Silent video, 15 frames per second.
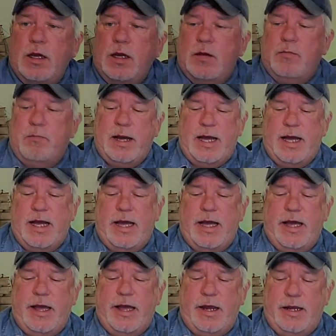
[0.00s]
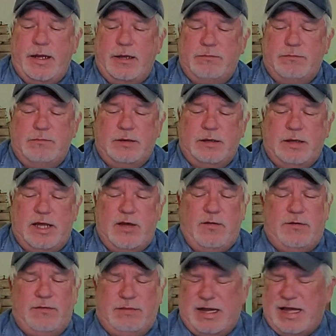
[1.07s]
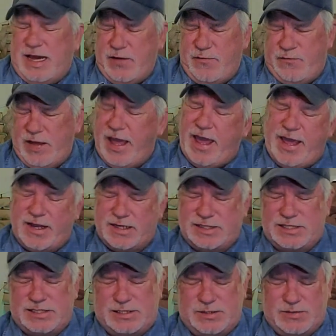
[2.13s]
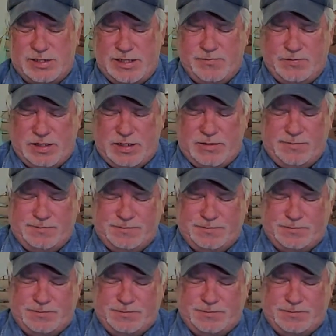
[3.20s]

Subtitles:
by Life X or something.